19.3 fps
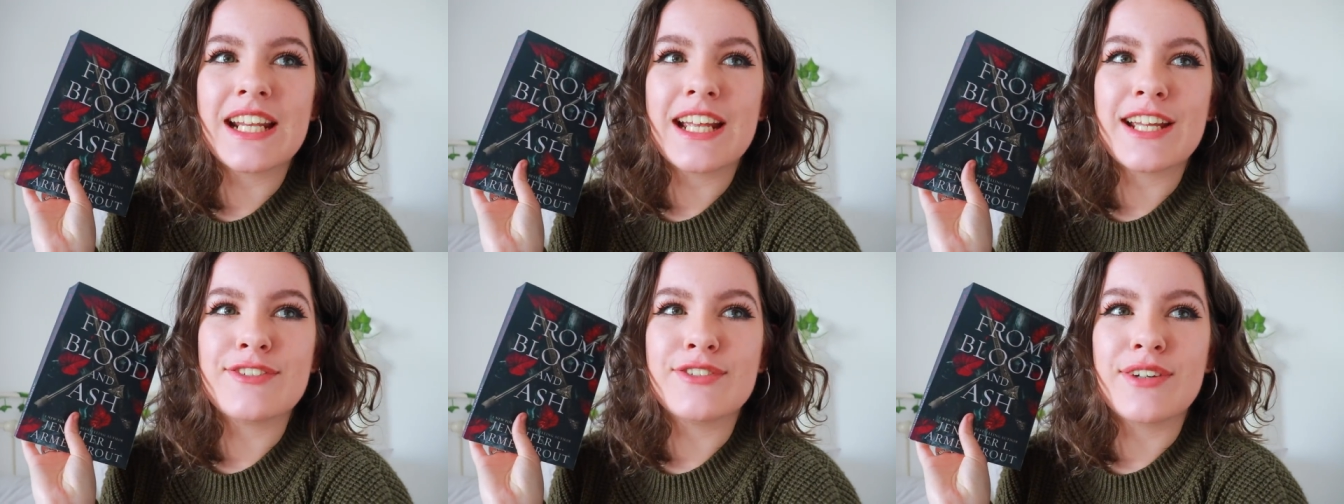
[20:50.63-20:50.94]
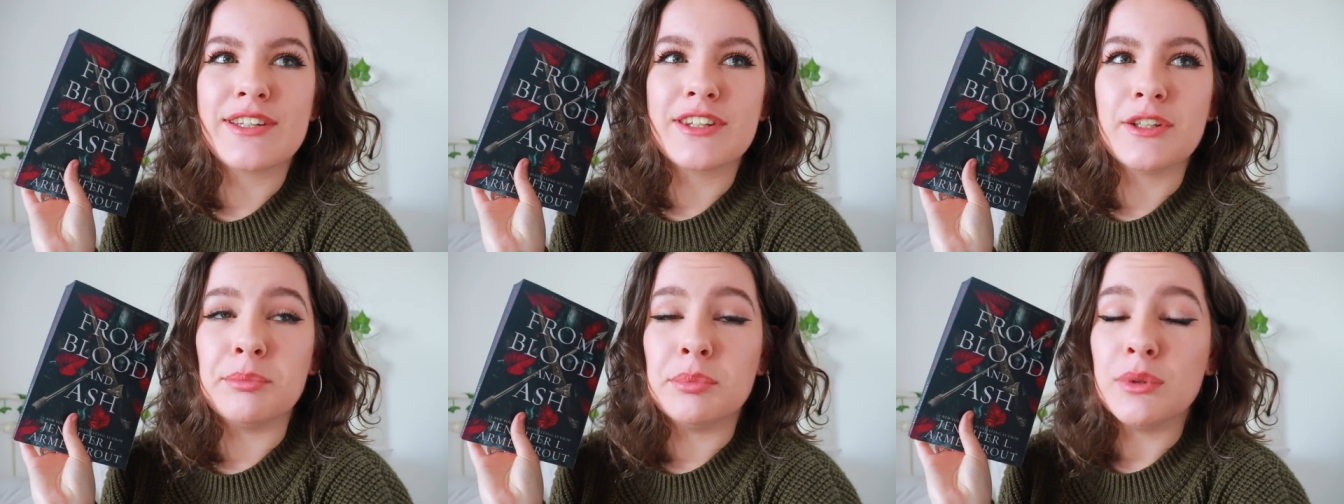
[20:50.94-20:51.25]
I
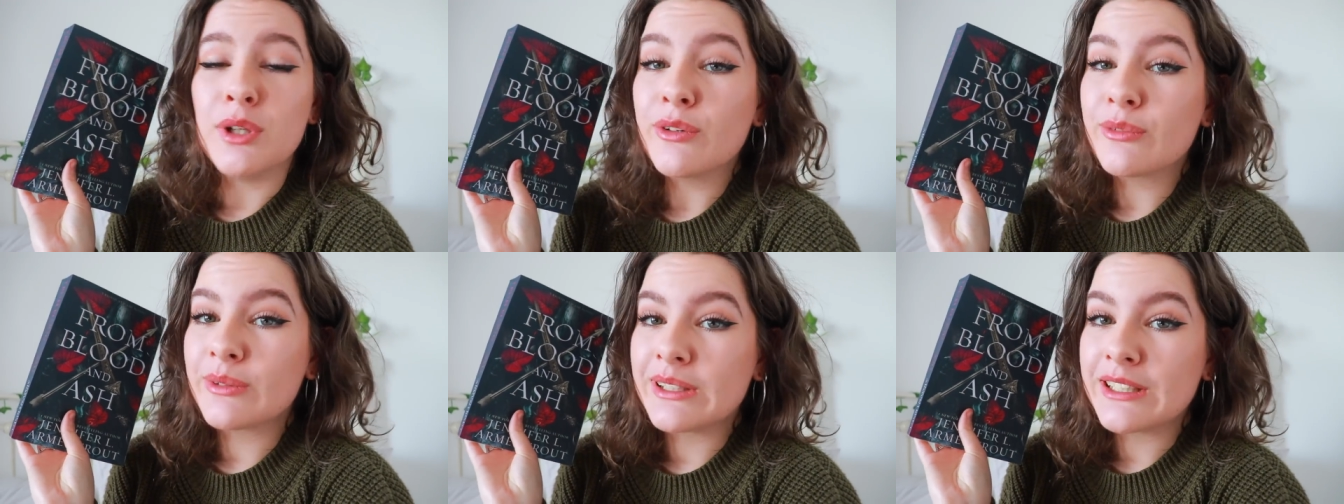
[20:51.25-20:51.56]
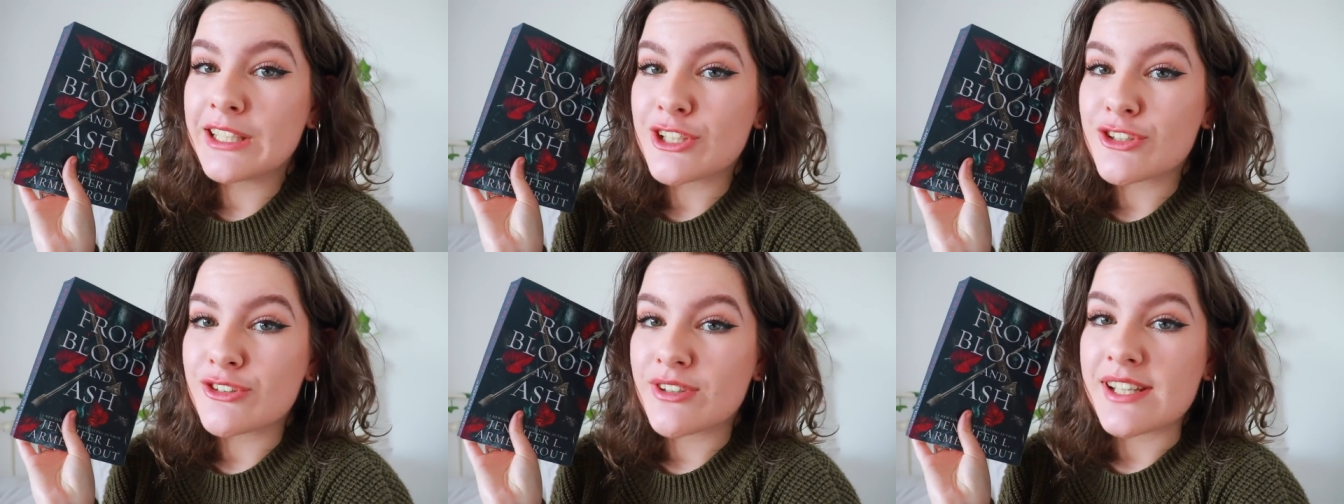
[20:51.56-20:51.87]
find the plot
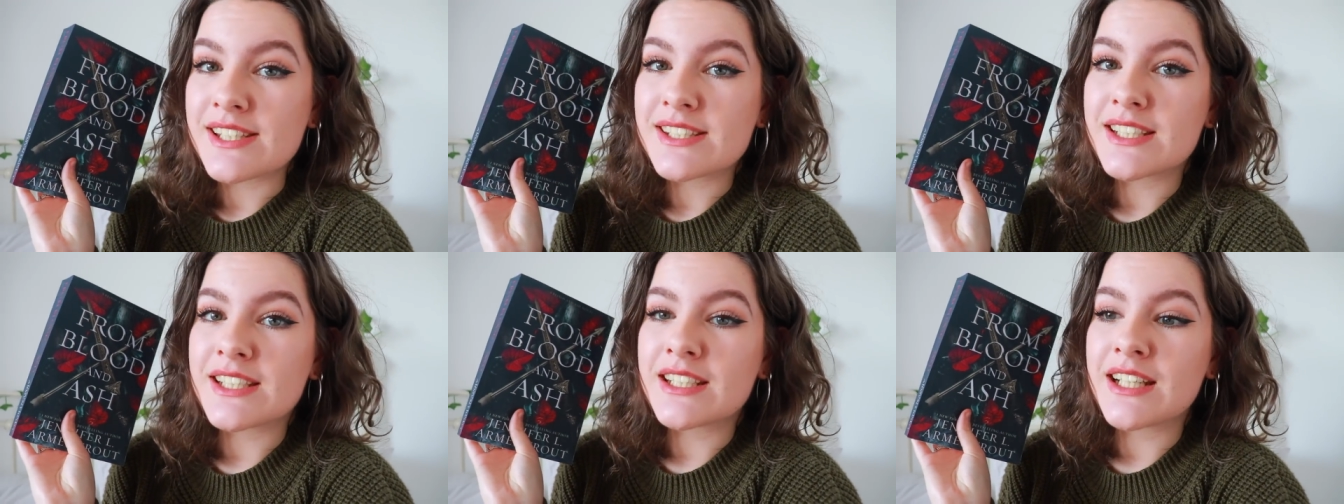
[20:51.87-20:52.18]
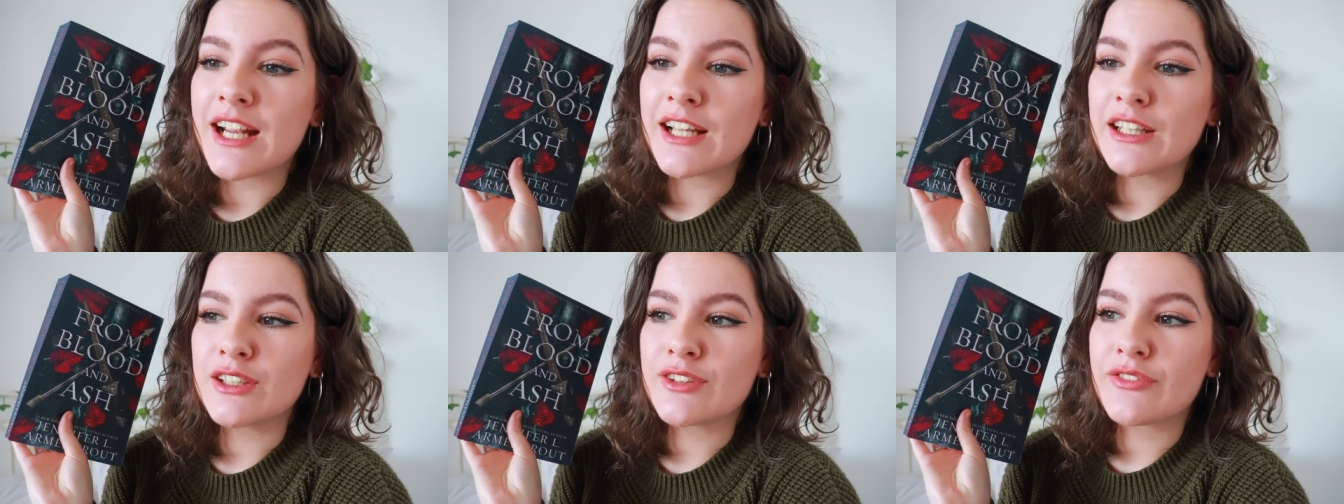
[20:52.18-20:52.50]
really interesting.
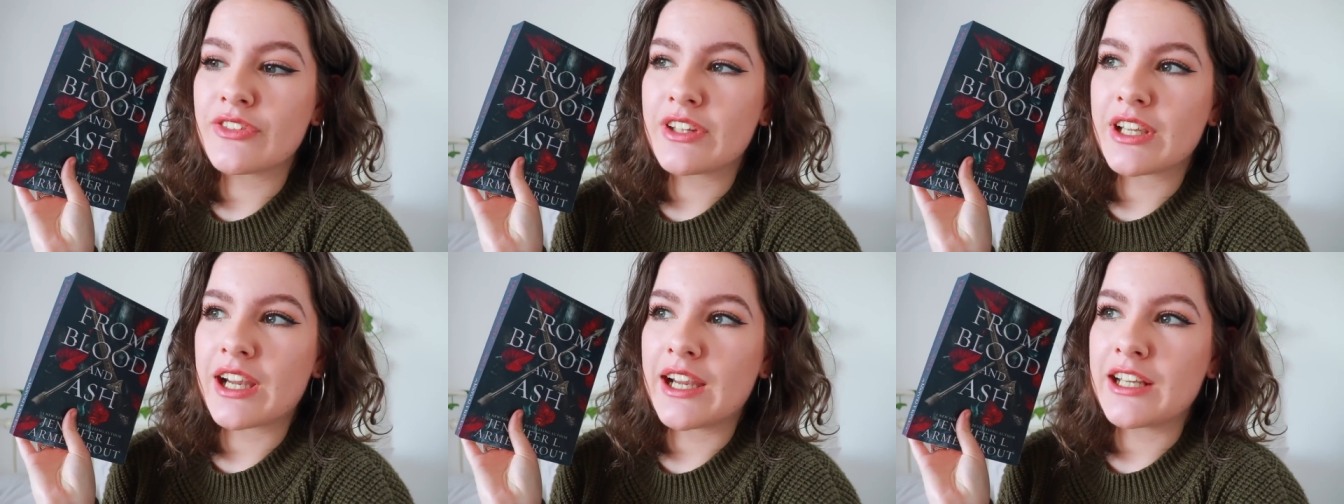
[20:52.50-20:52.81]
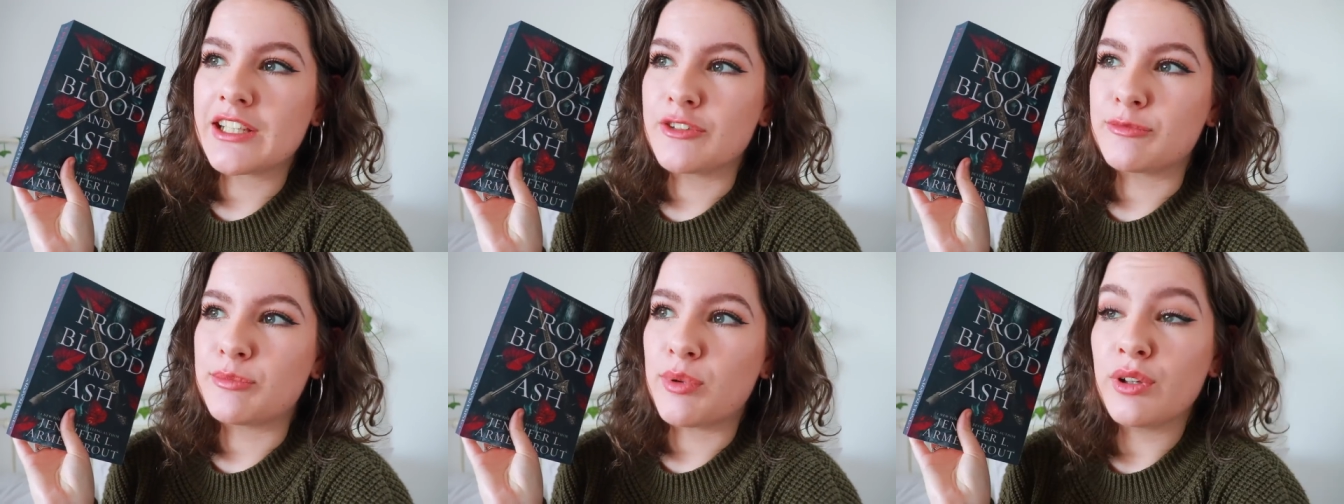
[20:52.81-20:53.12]
I love the
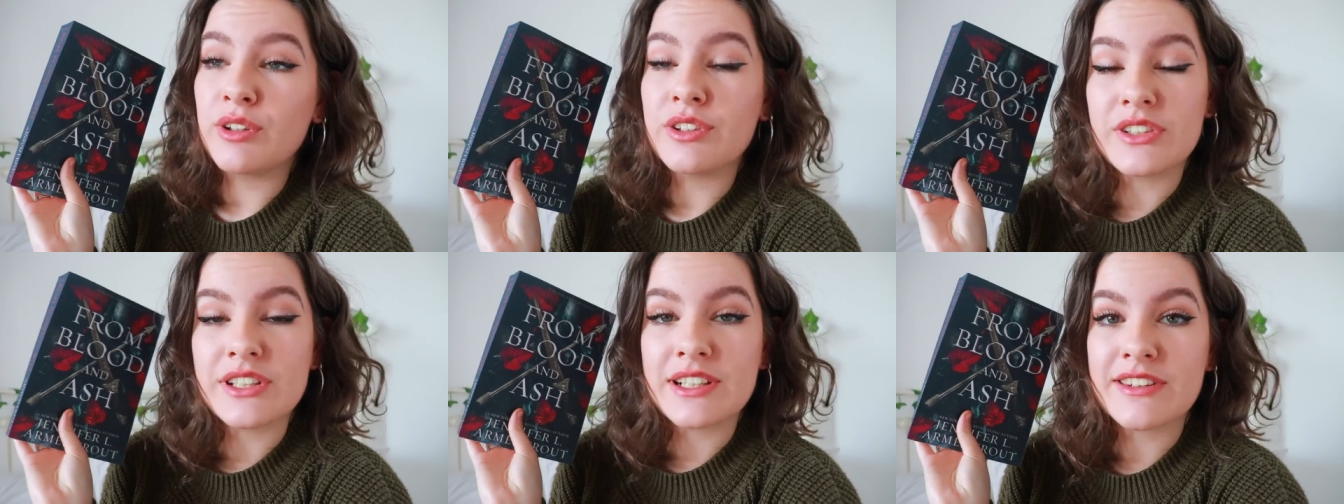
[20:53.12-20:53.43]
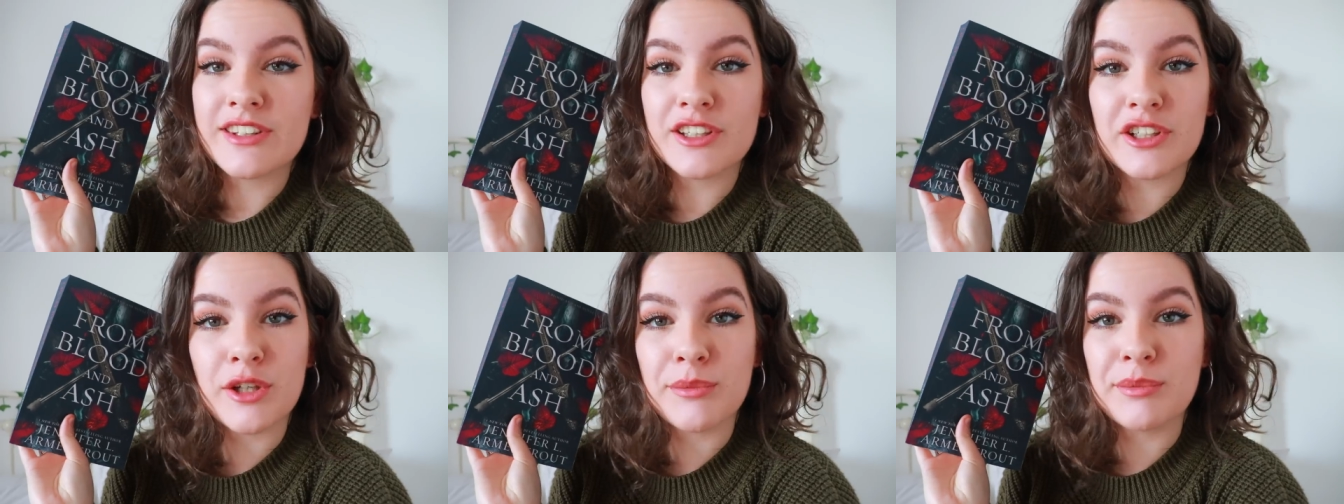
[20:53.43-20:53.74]
kind of politics
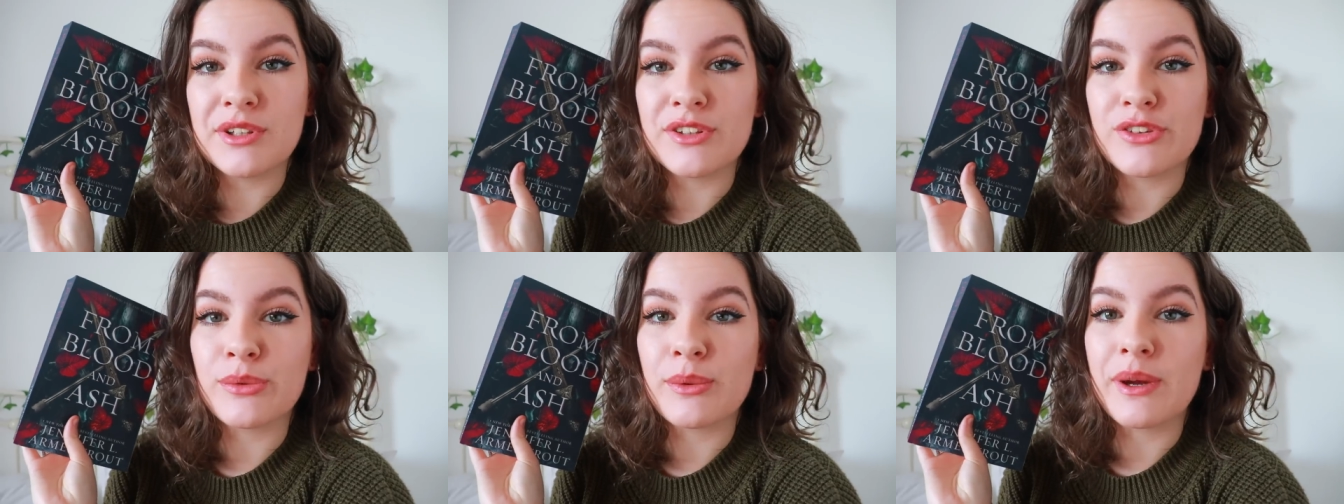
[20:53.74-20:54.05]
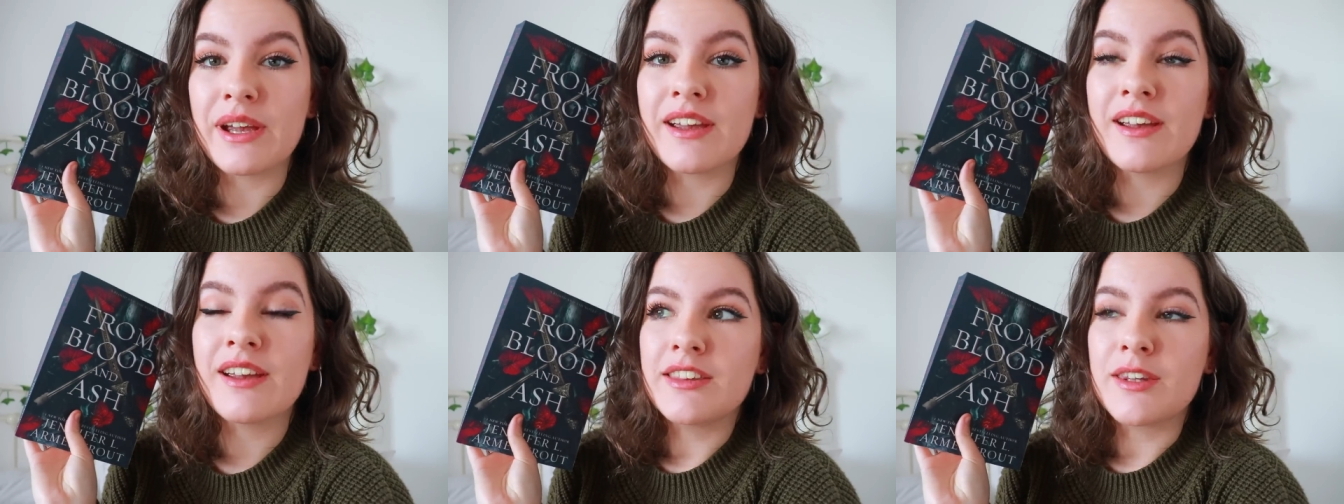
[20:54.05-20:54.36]
that are coming into
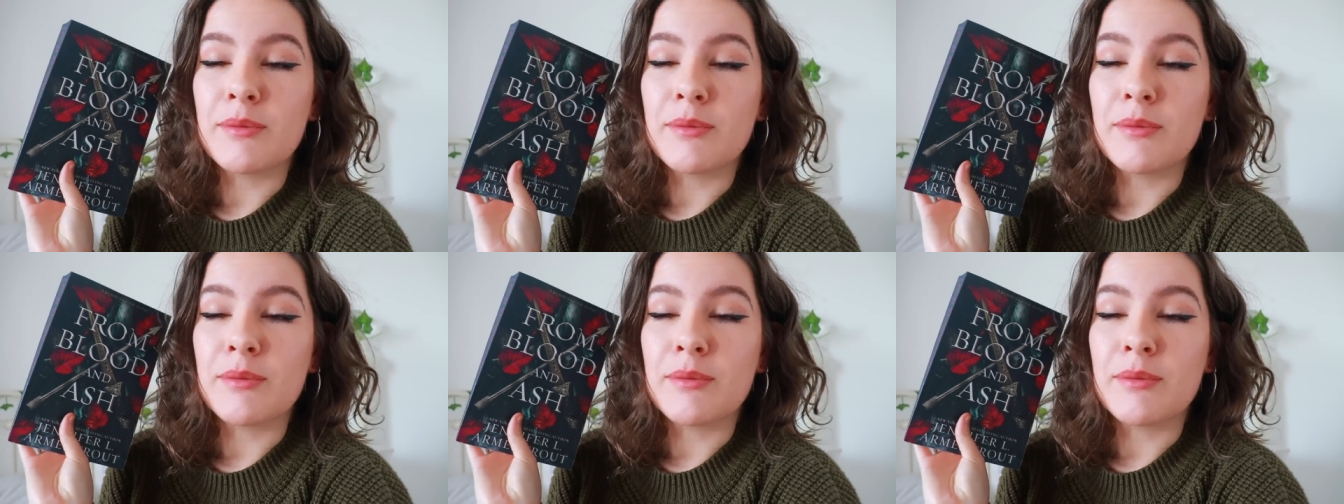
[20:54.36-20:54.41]
it.